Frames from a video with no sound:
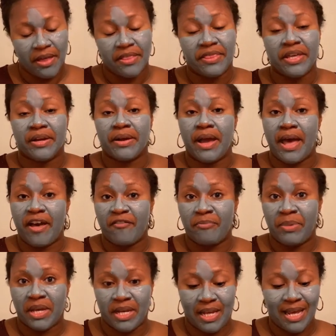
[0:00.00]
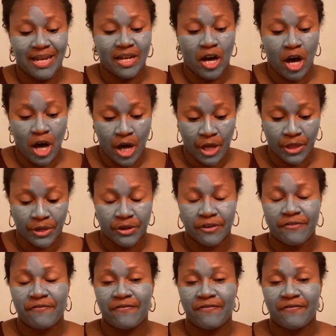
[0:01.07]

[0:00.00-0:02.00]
there have been in other